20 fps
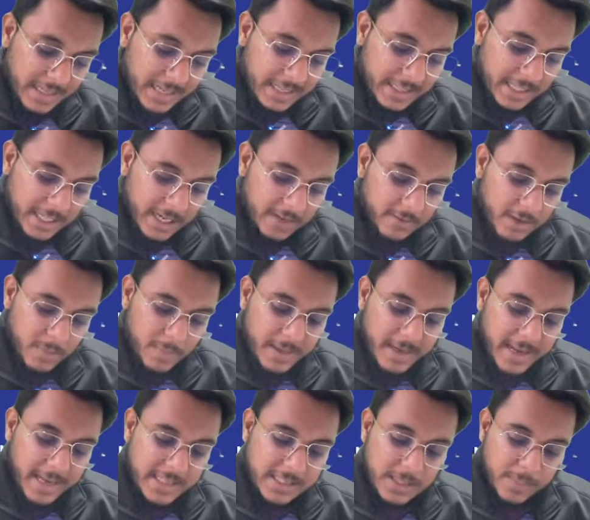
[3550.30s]
that the
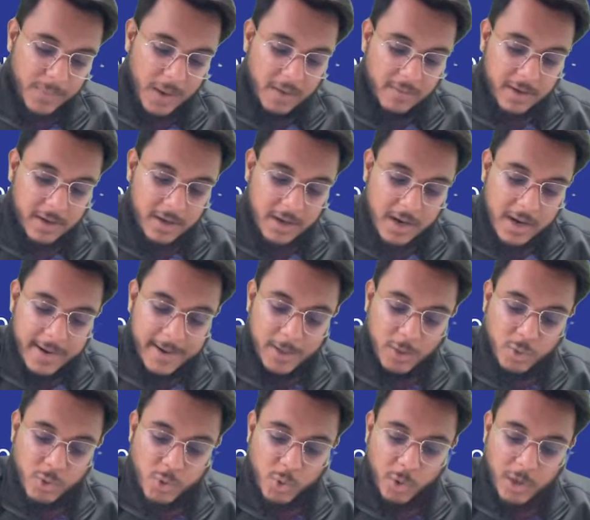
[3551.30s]
government has the power
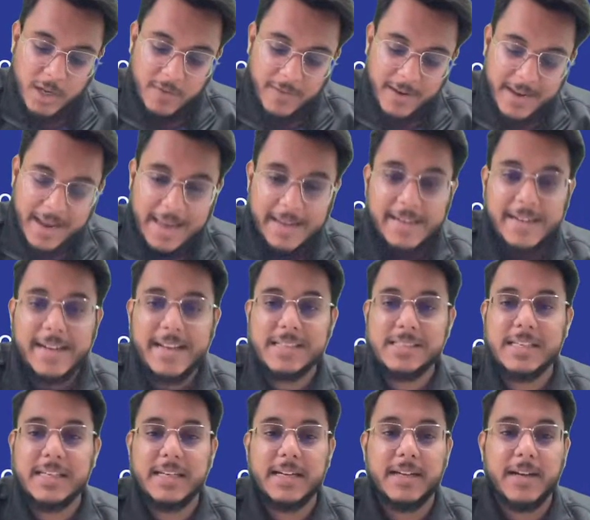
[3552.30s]
to notify any
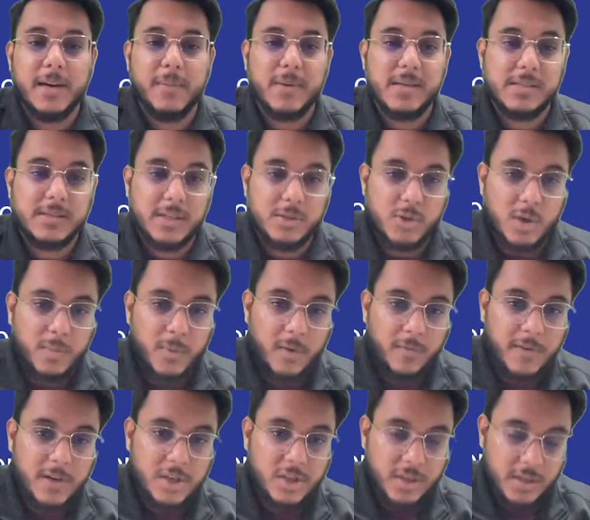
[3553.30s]
designated business or
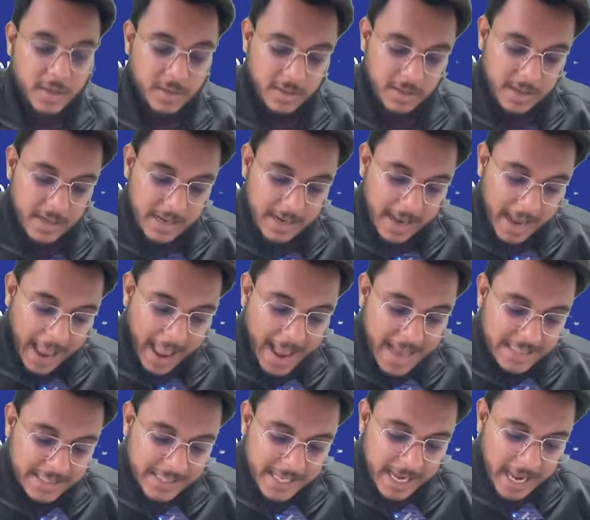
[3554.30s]
profession
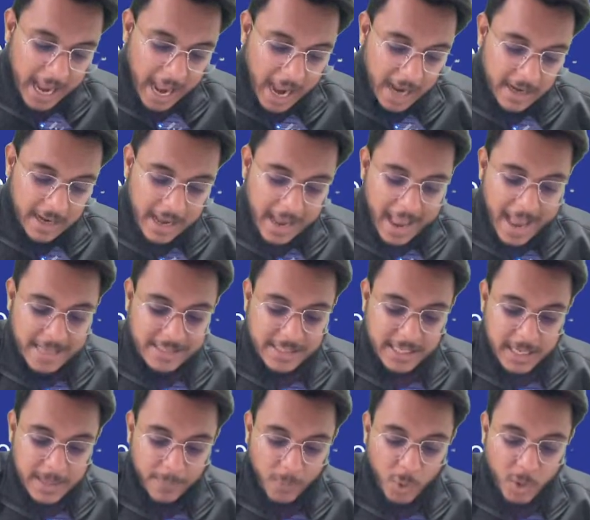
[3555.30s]
as as a
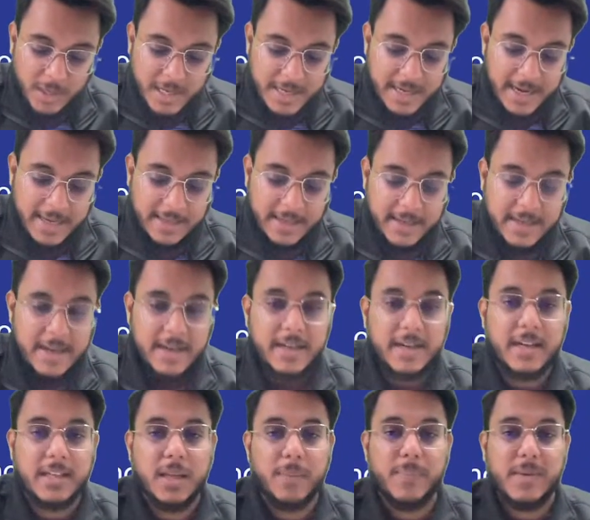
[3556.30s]
reporting entity
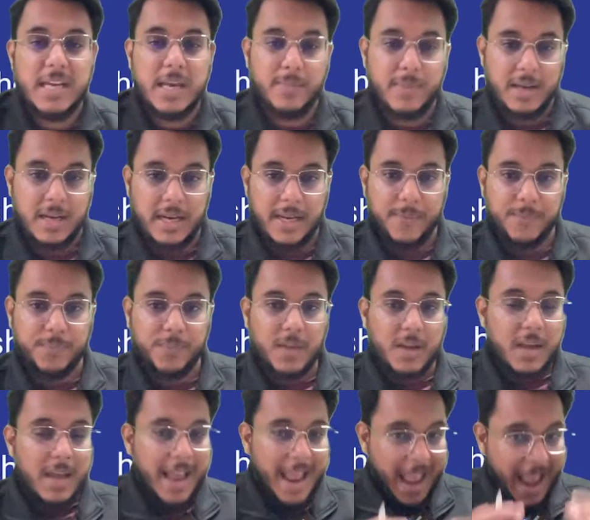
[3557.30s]
under the PMLA.
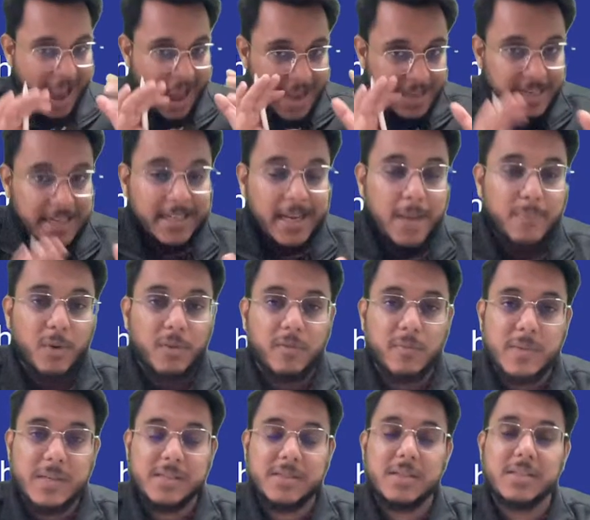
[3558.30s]
Any type of
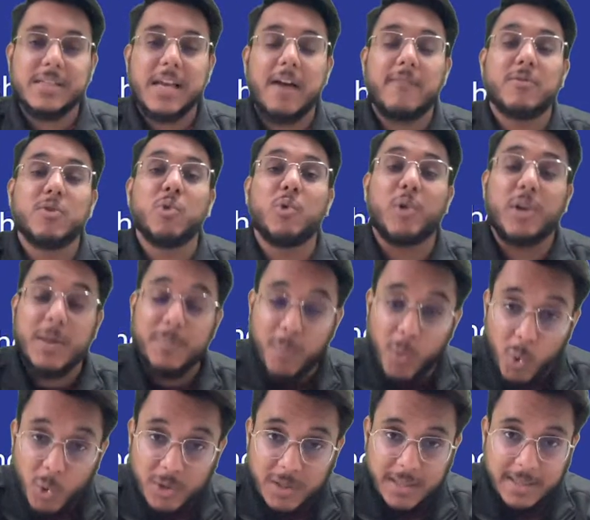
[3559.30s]
business have to
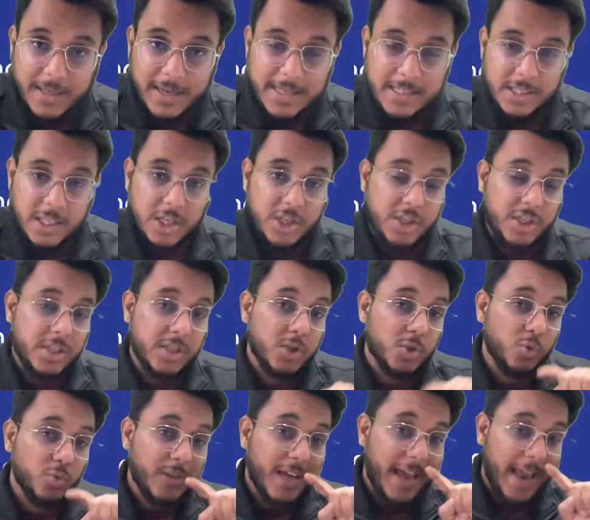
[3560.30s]
report the transactions
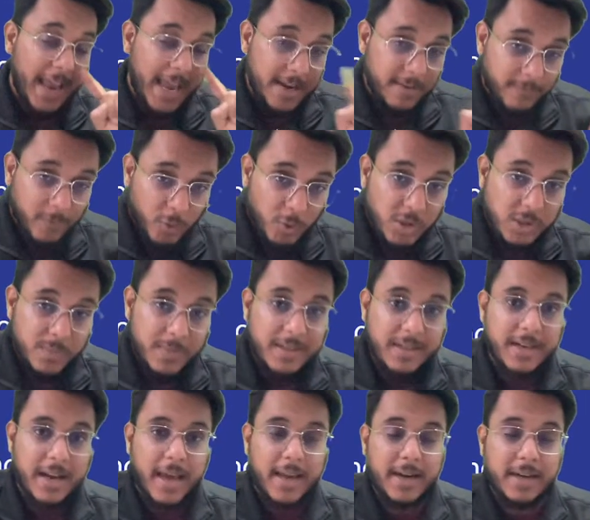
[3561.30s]
to the
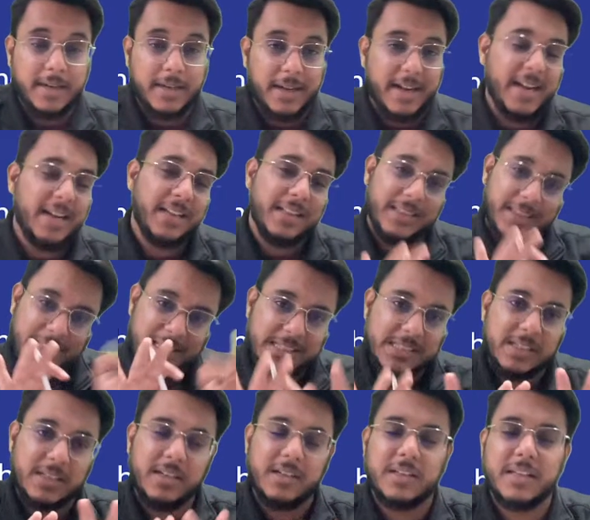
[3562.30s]
enforcement directorate.
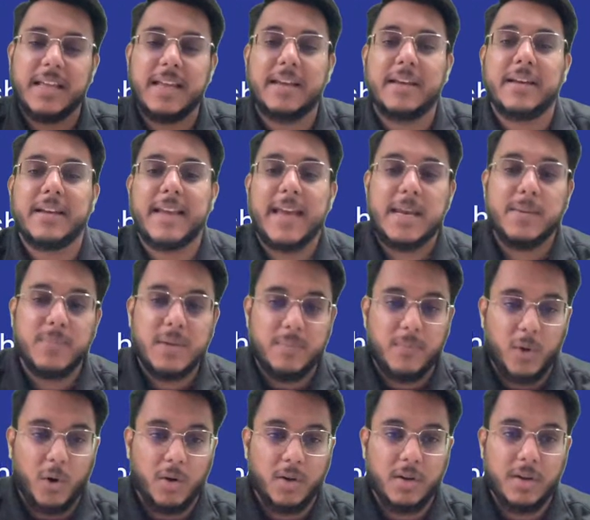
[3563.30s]
This thing can be
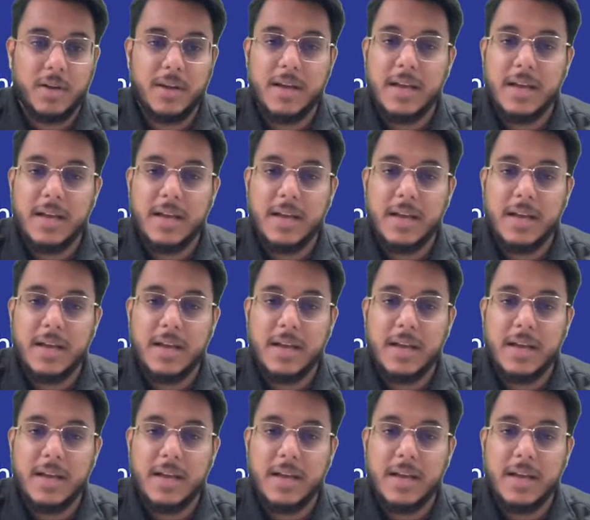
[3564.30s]
brought.